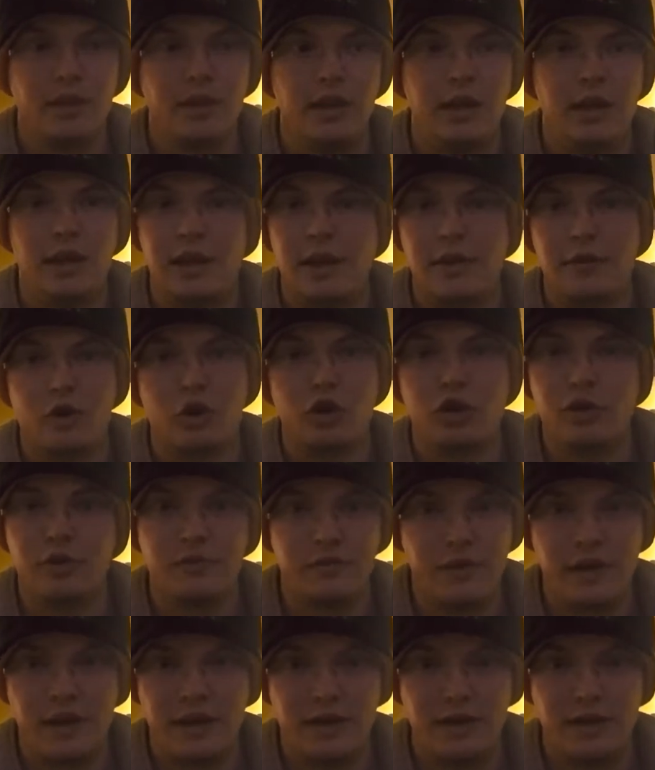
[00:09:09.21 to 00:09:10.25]
and never could
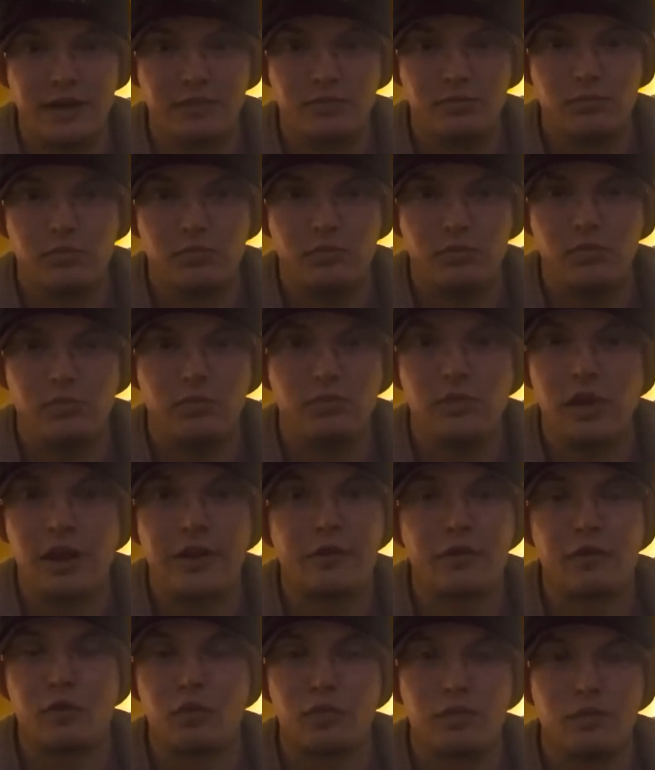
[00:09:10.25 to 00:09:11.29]
find it.
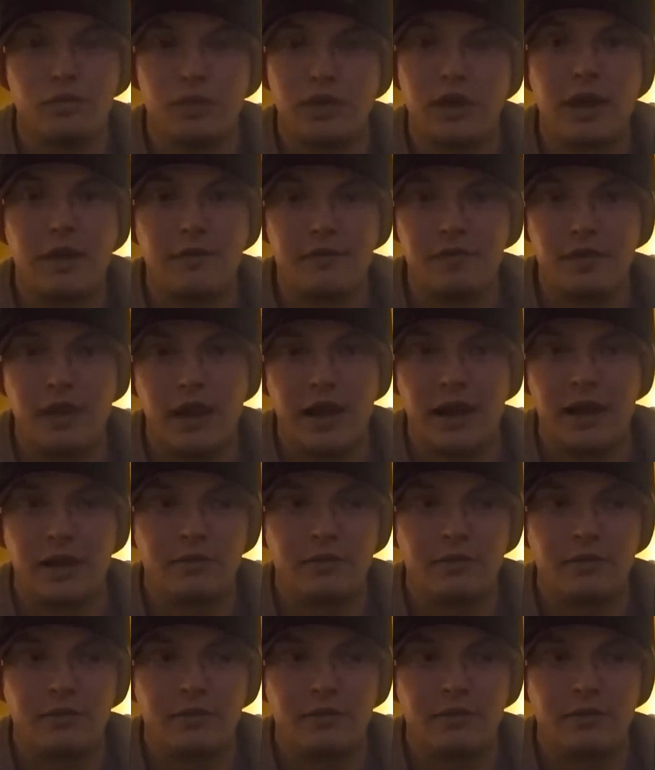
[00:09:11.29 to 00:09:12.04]
Never kept flying.